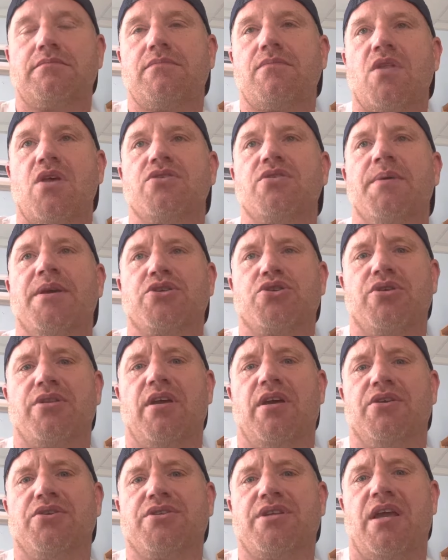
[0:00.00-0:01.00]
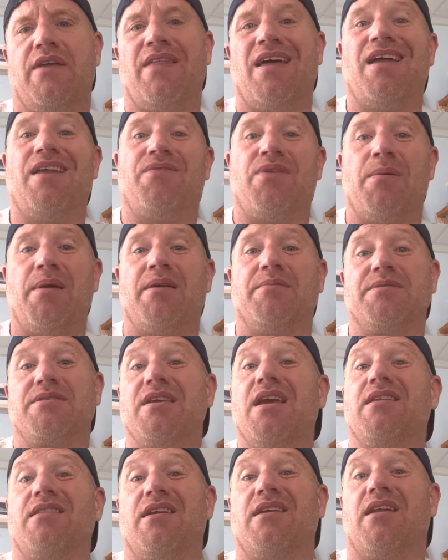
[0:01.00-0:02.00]
So make sure they understand that. If they make a
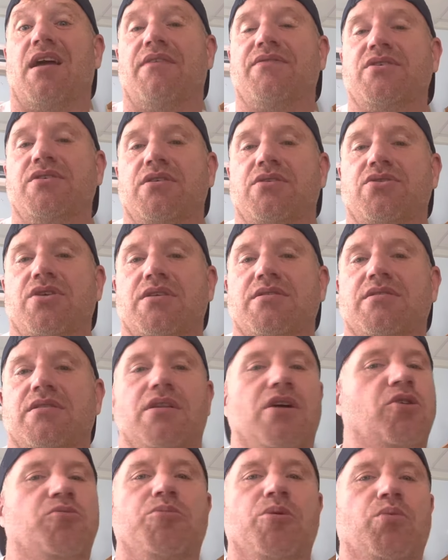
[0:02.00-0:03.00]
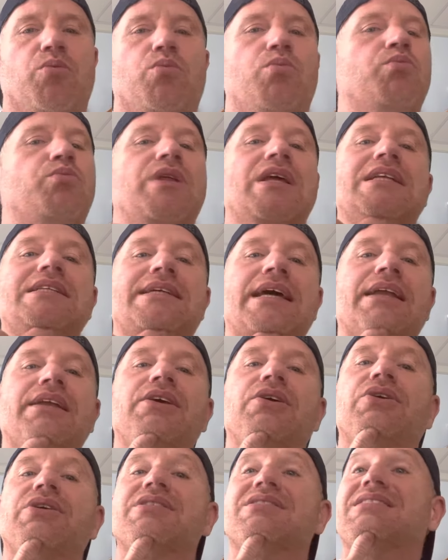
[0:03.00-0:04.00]
mistake, they can obviously adjust the load, but the intent
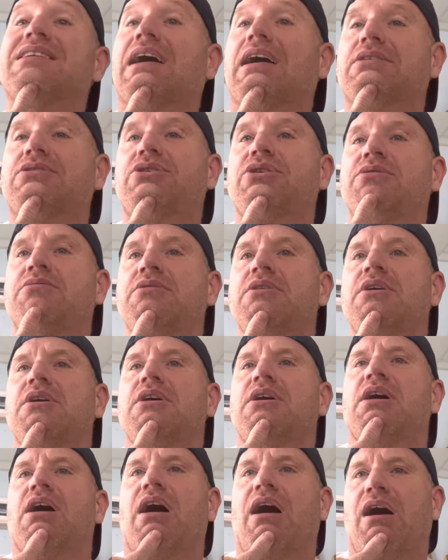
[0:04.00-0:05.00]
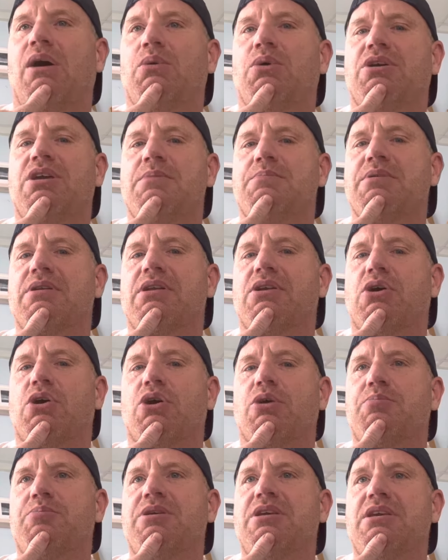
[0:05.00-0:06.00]
here is not to. We'll keep it an
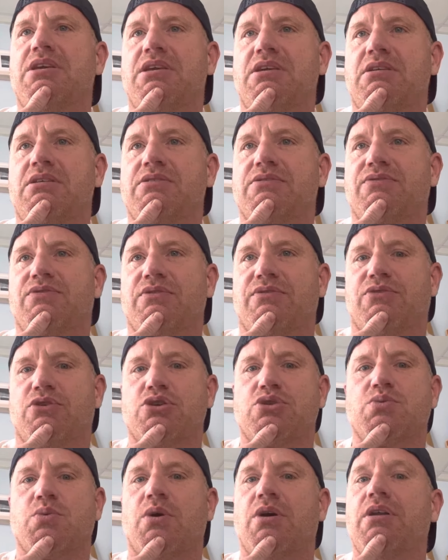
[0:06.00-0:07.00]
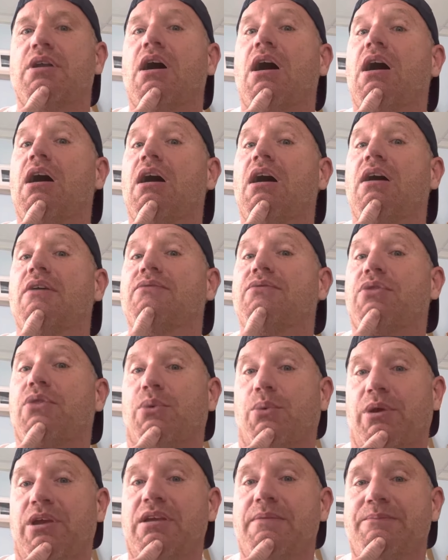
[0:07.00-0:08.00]
RPE for the first one of
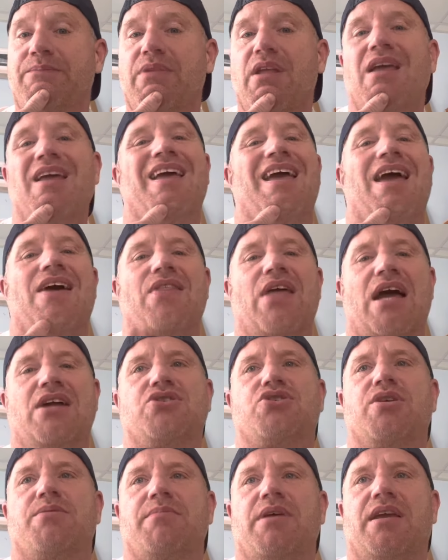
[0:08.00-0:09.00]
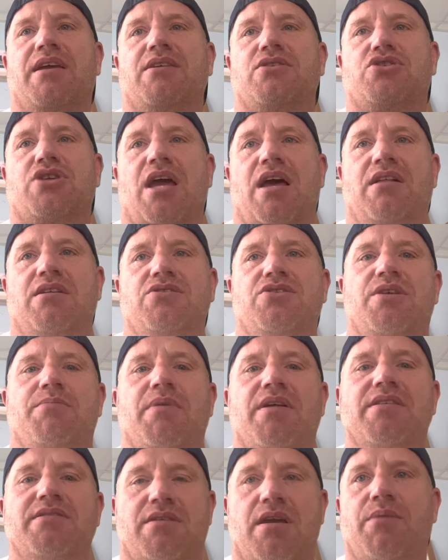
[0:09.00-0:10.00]
3, and that should make it challenging
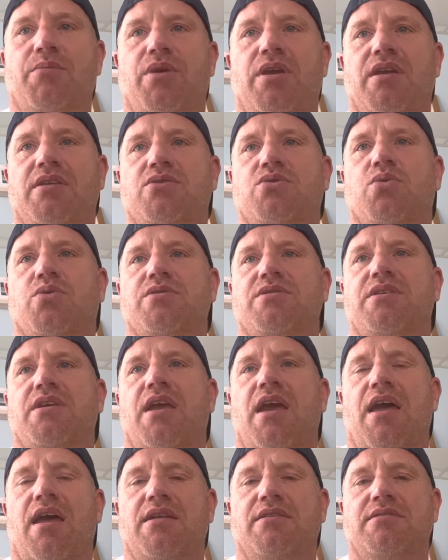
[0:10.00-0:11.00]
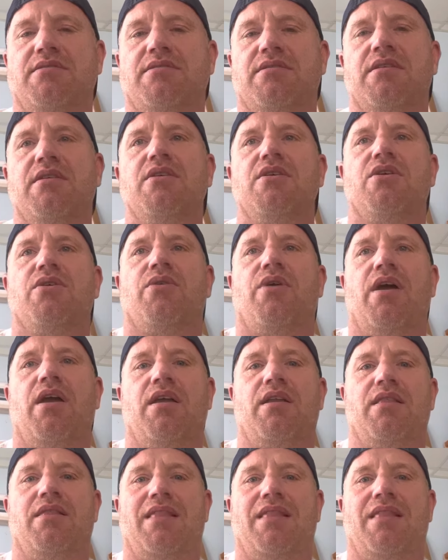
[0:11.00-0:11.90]
by the time we get towards the end, right?